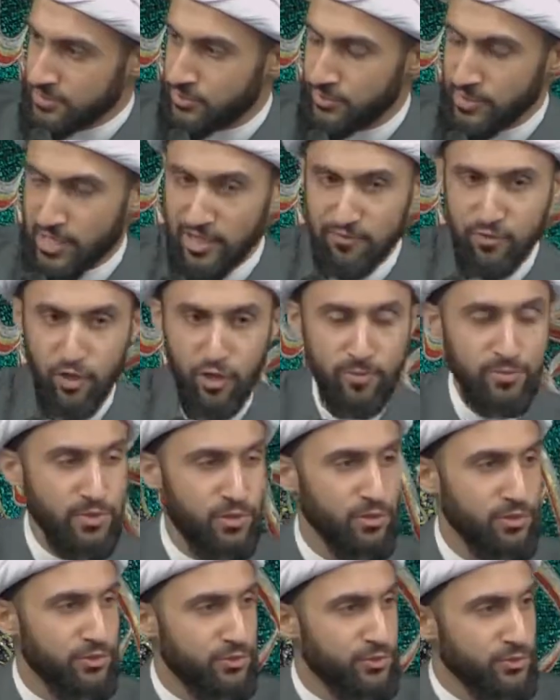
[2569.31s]
to give
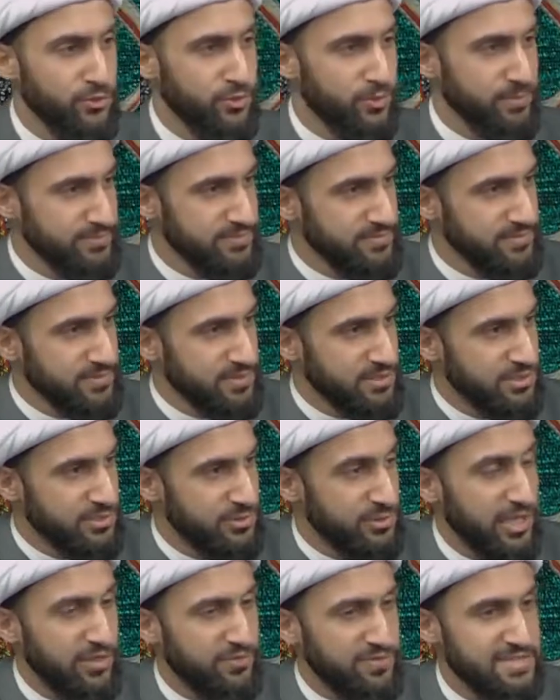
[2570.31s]
Kulthum,
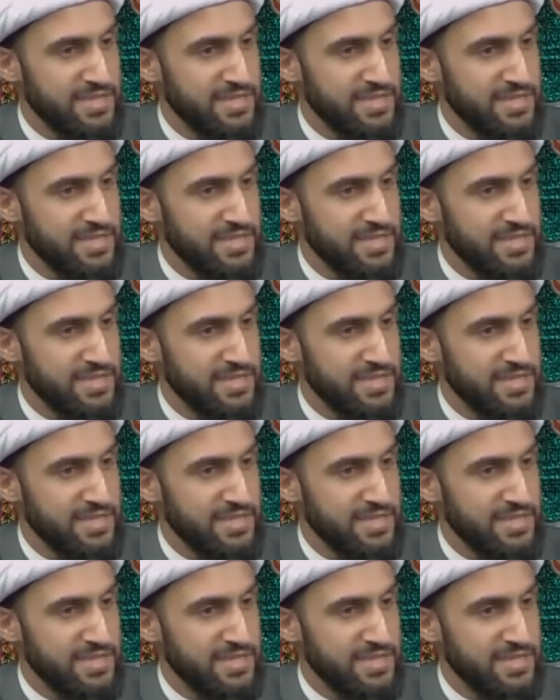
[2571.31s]
to give